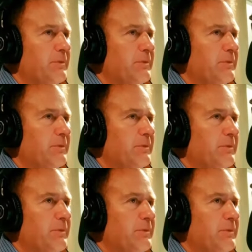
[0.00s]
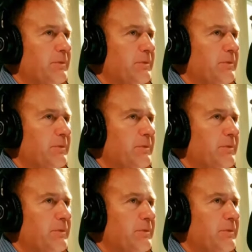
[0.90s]

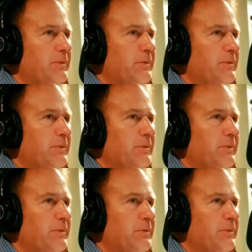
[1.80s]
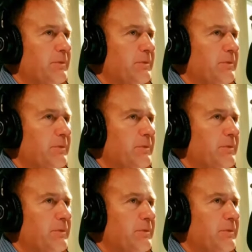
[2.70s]

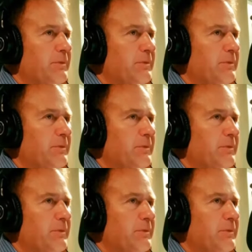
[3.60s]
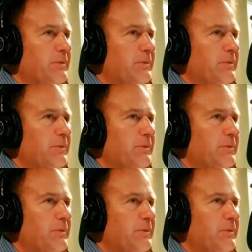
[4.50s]

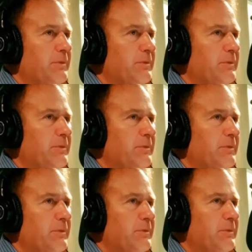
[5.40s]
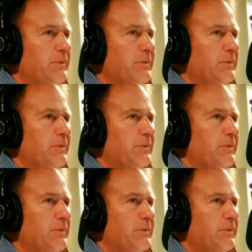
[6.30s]

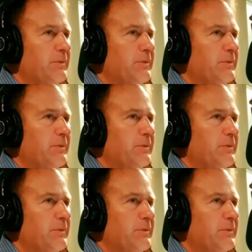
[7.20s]
(no lip movement)